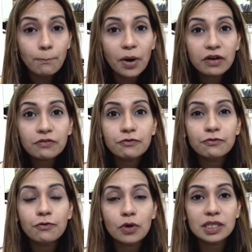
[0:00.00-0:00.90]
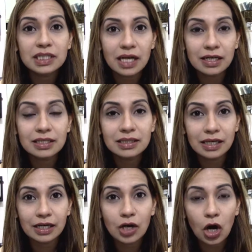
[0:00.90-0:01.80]
but for steady
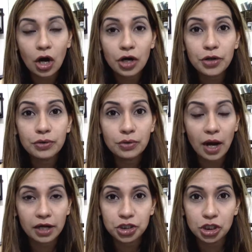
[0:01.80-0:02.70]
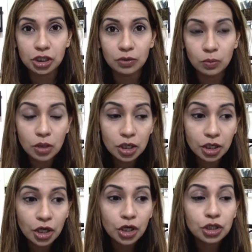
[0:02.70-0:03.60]
state cardio to actually
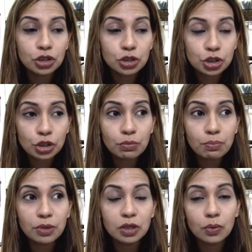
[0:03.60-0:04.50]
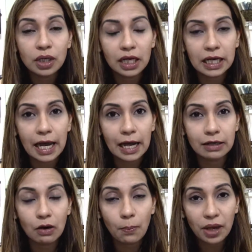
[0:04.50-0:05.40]
work, you should be doing it
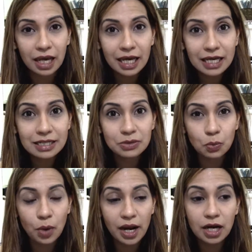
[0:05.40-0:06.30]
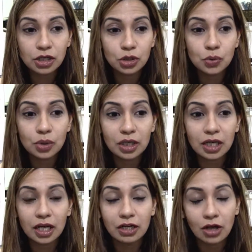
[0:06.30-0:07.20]
at a pace where you
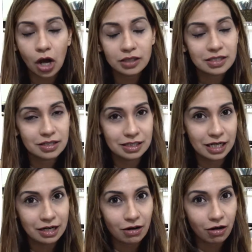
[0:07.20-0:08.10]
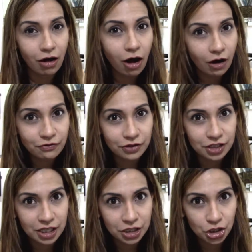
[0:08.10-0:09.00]
cannot sustain a
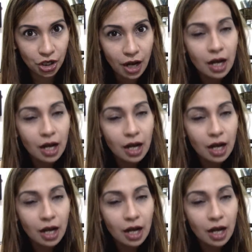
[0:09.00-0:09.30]
conversation.